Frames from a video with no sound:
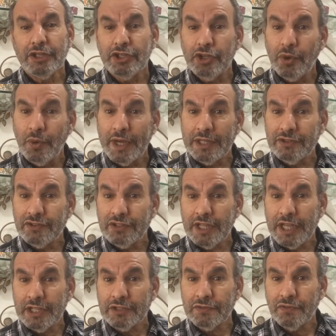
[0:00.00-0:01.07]
UN
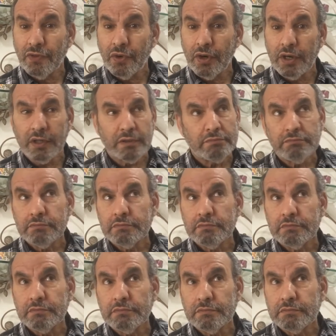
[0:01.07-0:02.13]
stands for
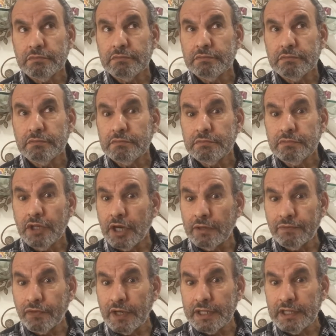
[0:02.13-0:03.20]

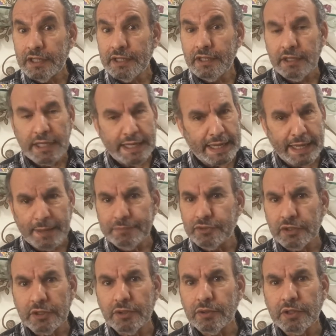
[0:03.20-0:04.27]
unfriendly?
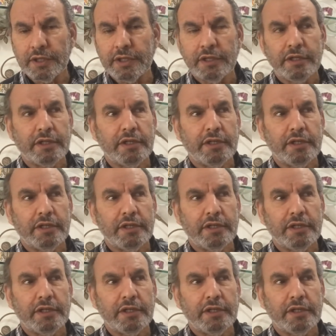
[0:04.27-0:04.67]
Absolutely.